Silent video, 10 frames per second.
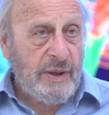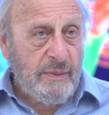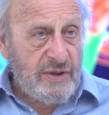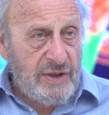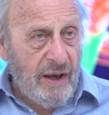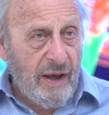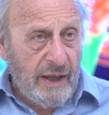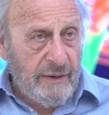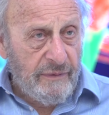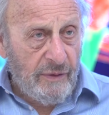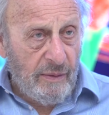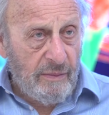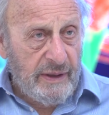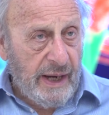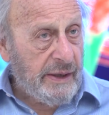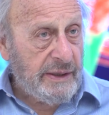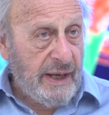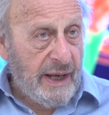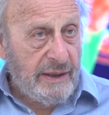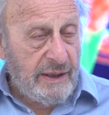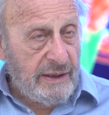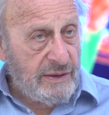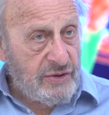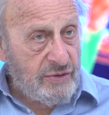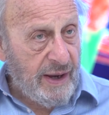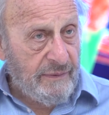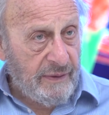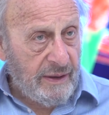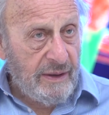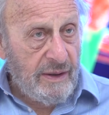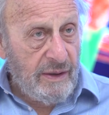him aside from Garignani and Sraffa,